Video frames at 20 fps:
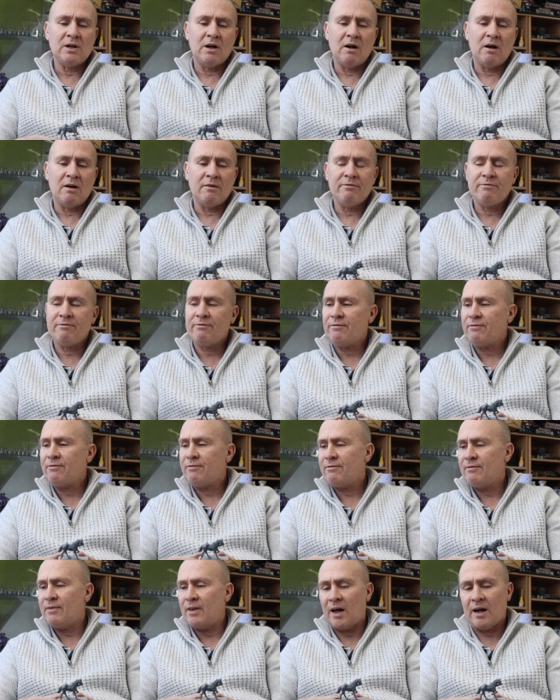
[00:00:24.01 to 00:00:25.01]
are
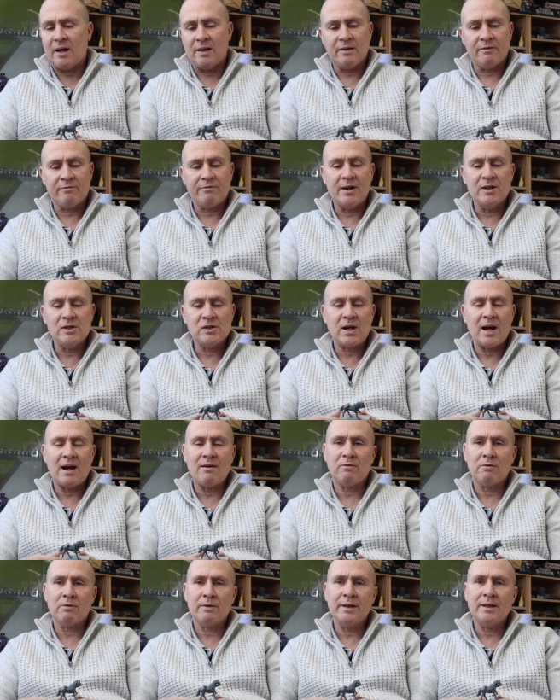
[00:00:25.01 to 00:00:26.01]
uh, the French
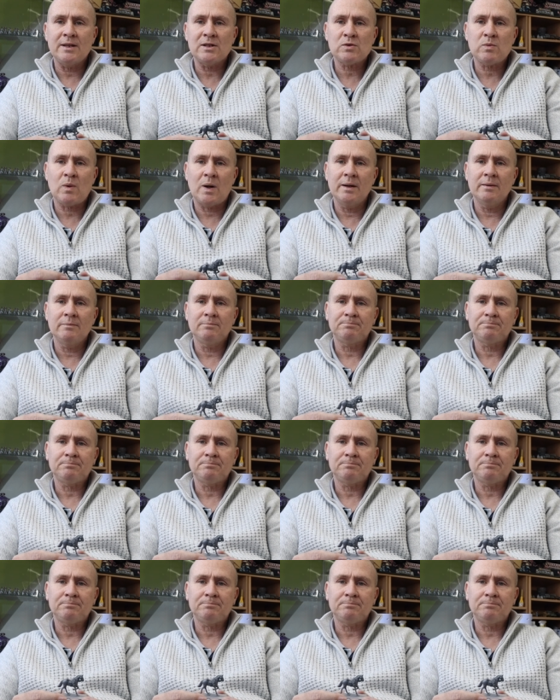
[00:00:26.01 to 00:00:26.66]
cavalry, this one.